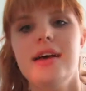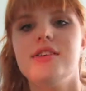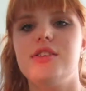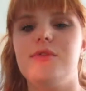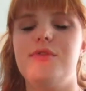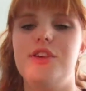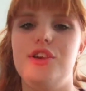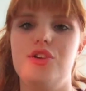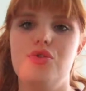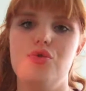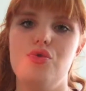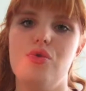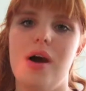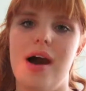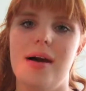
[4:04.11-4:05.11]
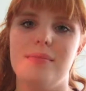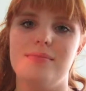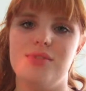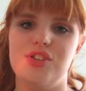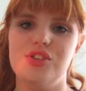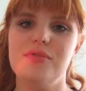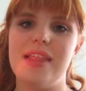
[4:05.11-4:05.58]
So if you
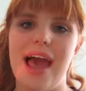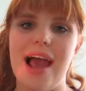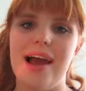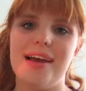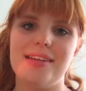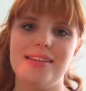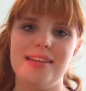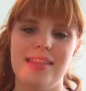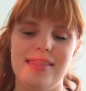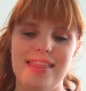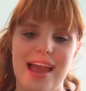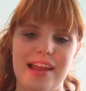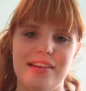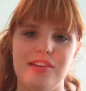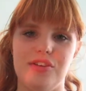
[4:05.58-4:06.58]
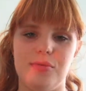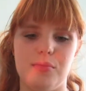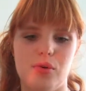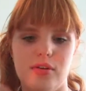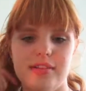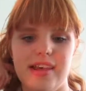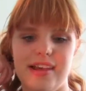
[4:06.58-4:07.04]
do that, then you're
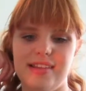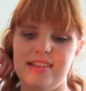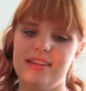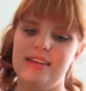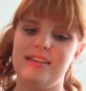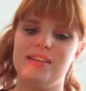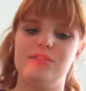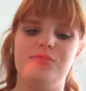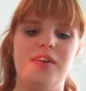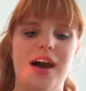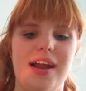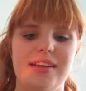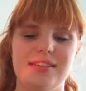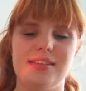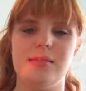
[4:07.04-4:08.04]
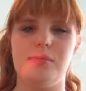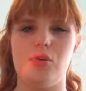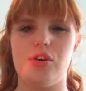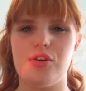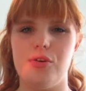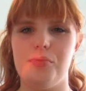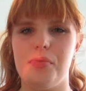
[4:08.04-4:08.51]
more likely to find some
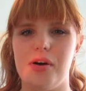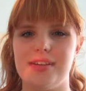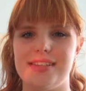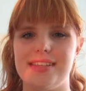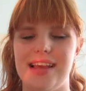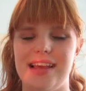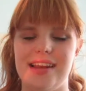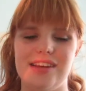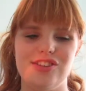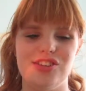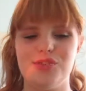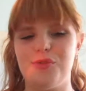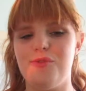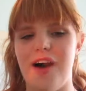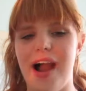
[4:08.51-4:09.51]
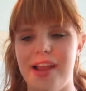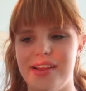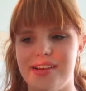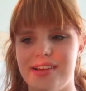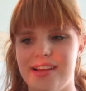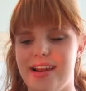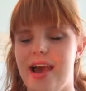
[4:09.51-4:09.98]
more coupons, and I just find
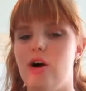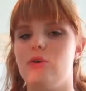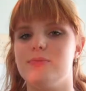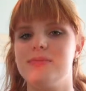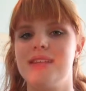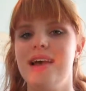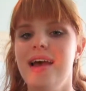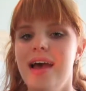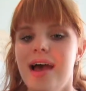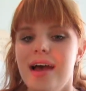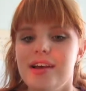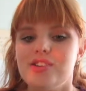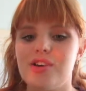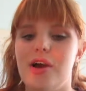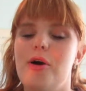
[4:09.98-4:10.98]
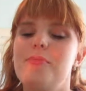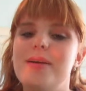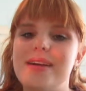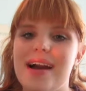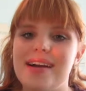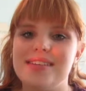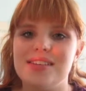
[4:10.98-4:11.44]
it helps. So I hope
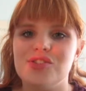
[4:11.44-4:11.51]
you guys